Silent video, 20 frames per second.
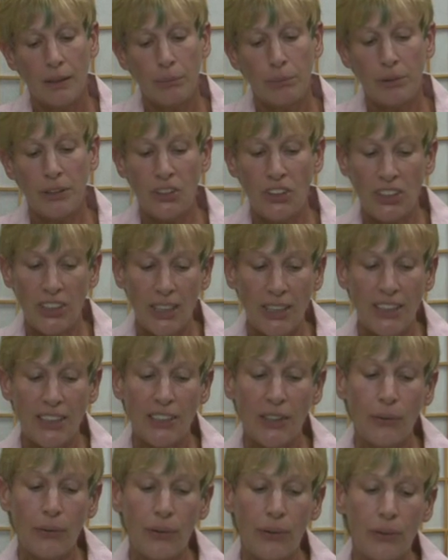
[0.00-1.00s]
but just
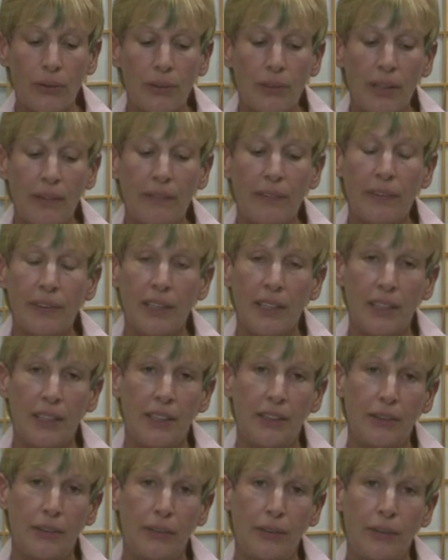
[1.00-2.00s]
so her lover can
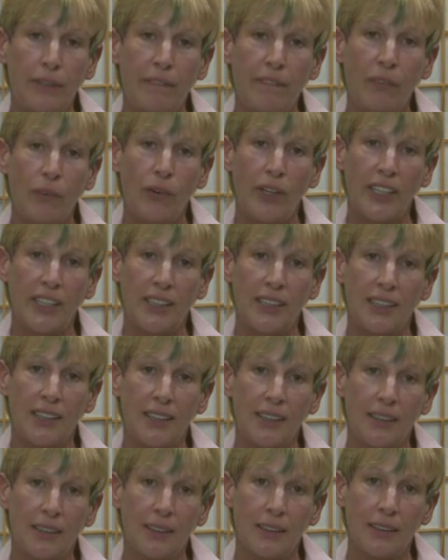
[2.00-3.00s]
hear her voice.